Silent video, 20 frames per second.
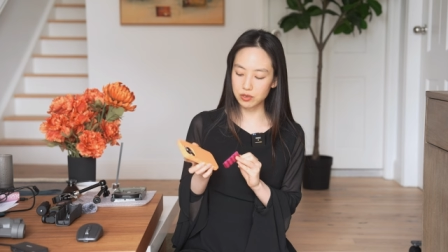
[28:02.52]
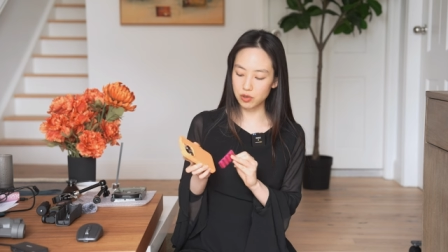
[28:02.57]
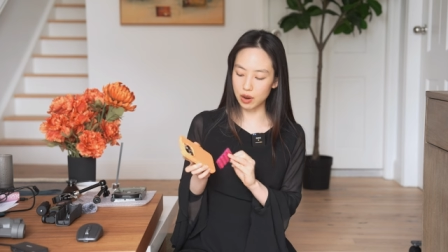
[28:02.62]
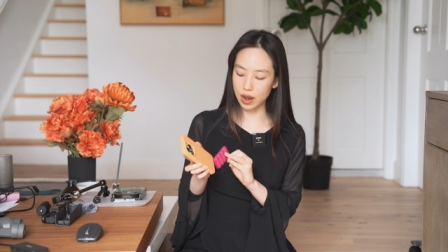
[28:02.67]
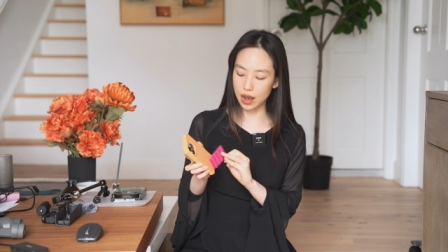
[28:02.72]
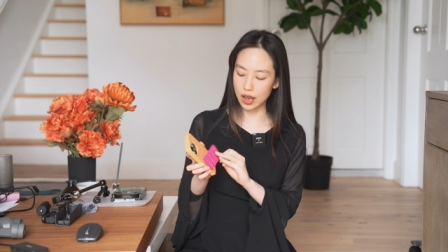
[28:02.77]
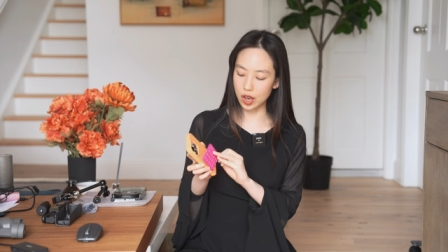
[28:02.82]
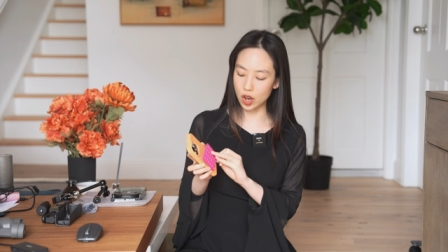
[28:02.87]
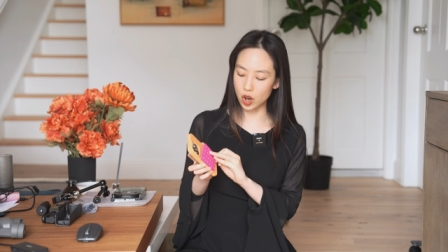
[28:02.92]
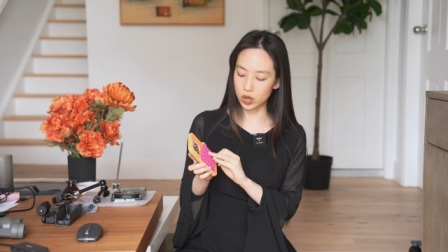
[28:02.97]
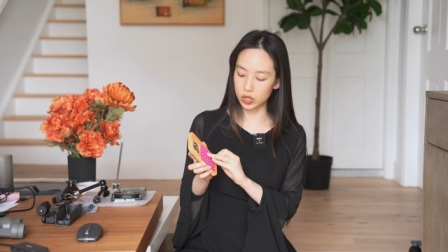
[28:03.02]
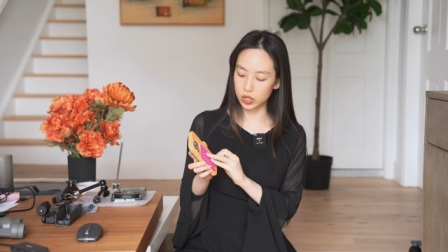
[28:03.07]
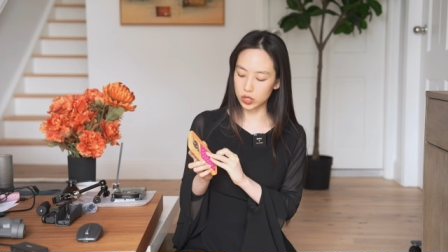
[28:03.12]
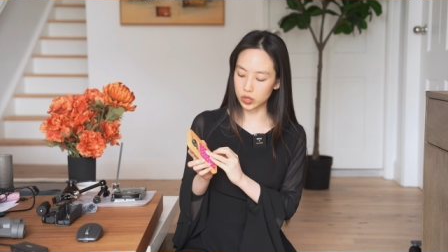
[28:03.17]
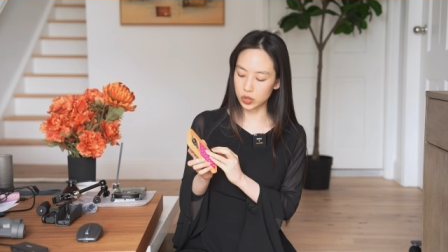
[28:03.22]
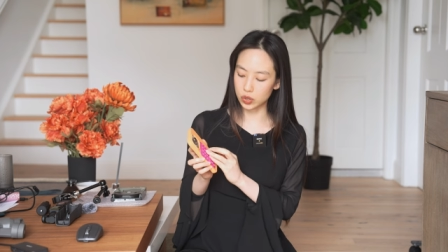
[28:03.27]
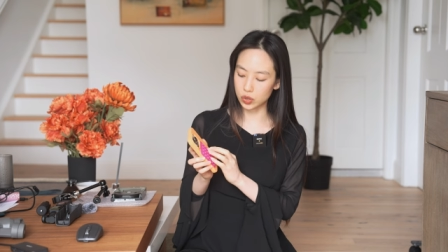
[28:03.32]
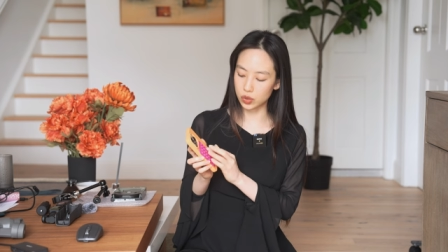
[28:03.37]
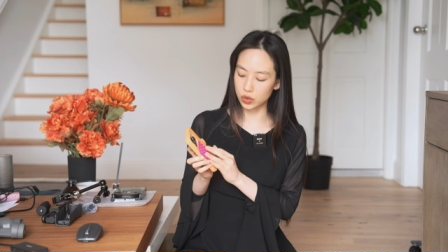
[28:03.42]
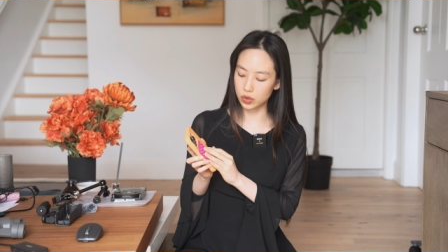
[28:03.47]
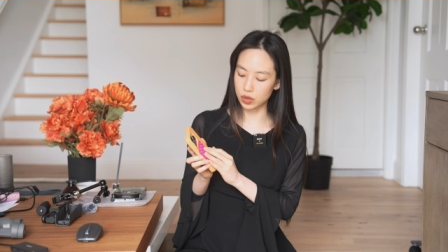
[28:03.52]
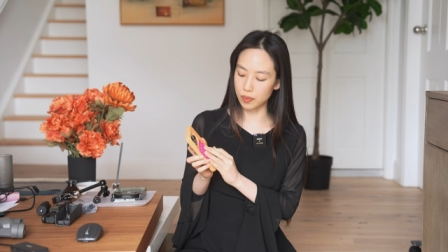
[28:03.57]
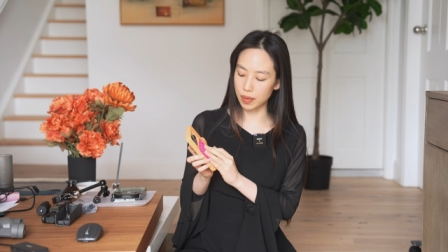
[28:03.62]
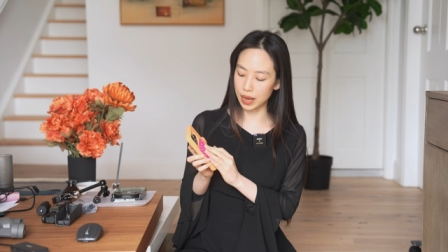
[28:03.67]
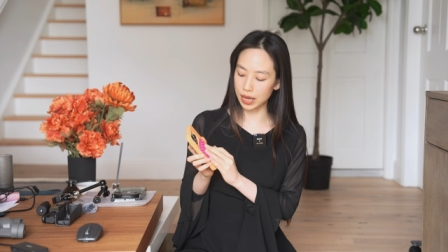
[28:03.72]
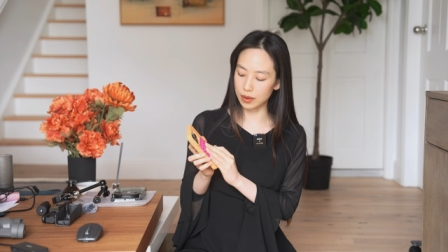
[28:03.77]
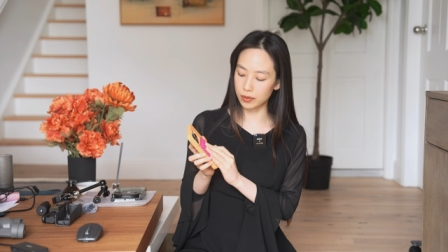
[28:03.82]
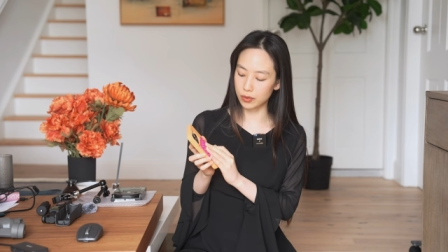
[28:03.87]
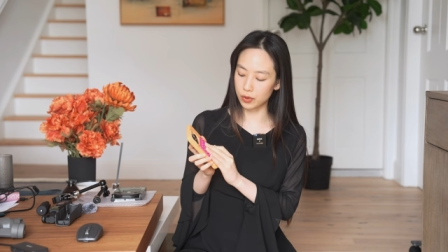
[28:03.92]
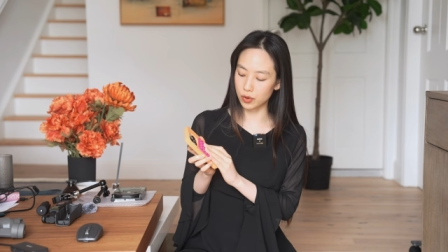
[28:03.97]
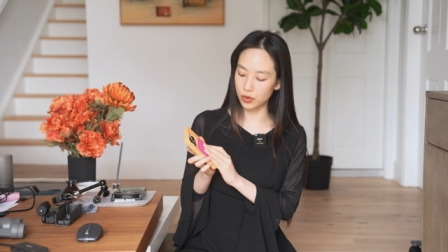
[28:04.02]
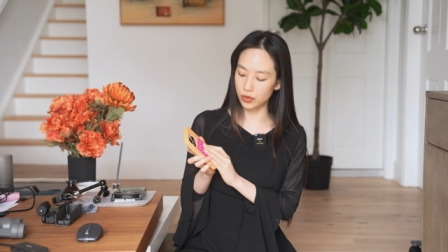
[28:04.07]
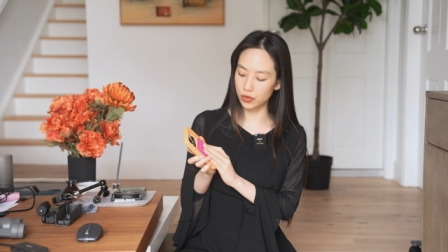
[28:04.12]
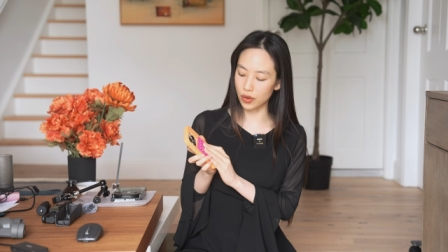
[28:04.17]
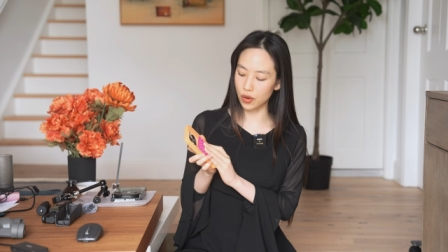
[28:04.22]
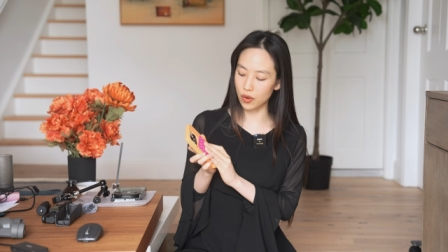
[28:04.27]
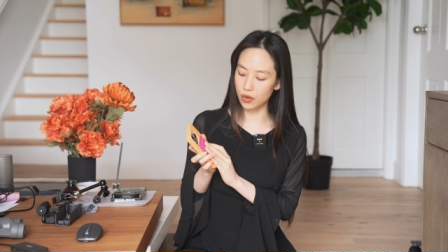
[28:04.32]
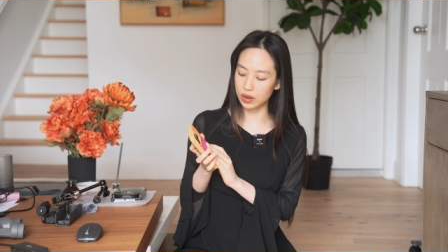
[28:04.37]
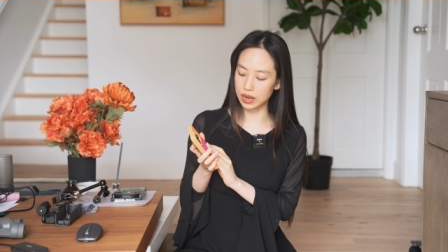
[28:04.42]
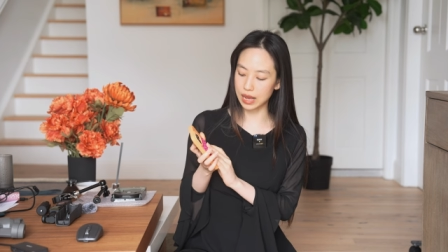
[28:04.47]
right onto the back of your
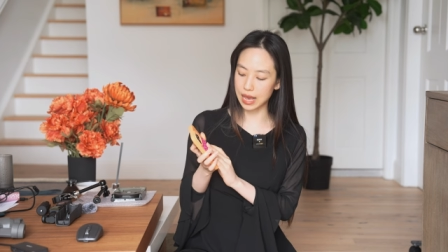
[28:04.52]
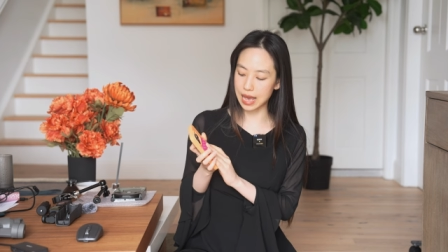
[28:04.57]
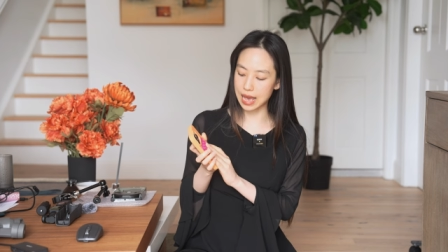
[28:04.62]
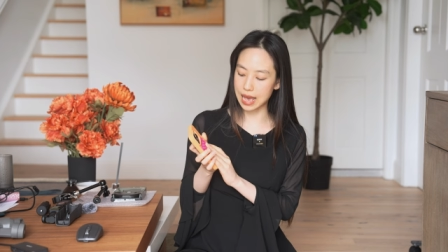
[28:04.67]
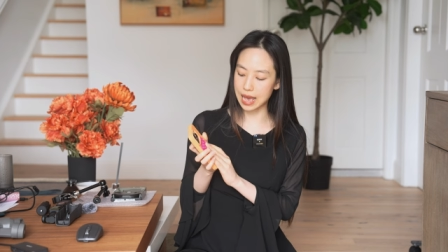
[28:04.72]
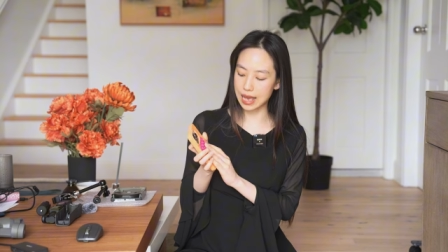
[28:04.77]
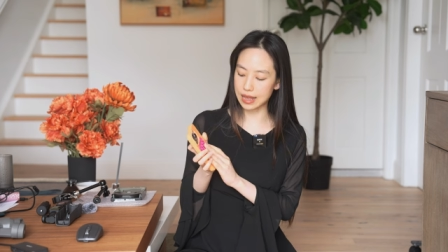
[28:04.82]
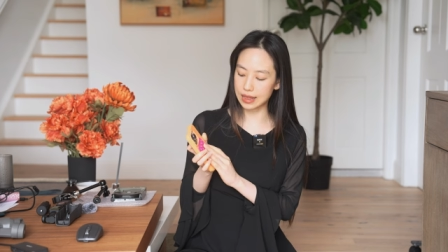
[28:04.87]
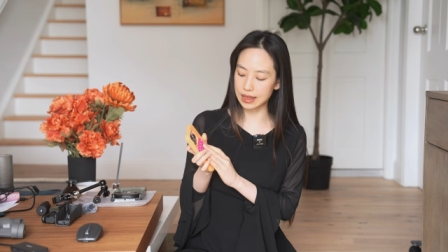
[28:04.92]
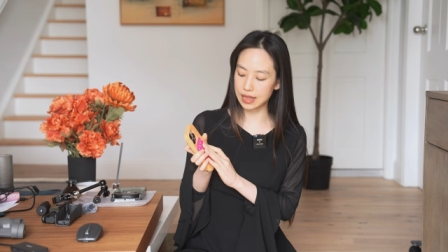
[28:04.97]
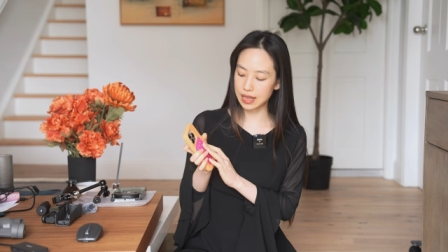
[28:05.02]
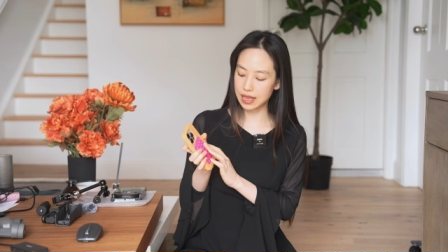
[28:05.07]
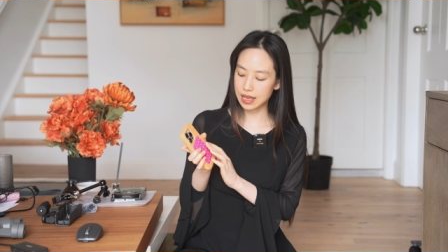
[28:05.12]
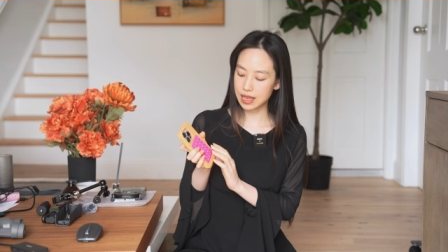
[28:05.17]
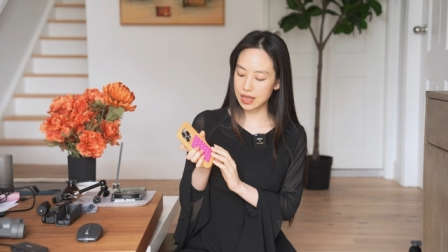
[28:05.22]
phone and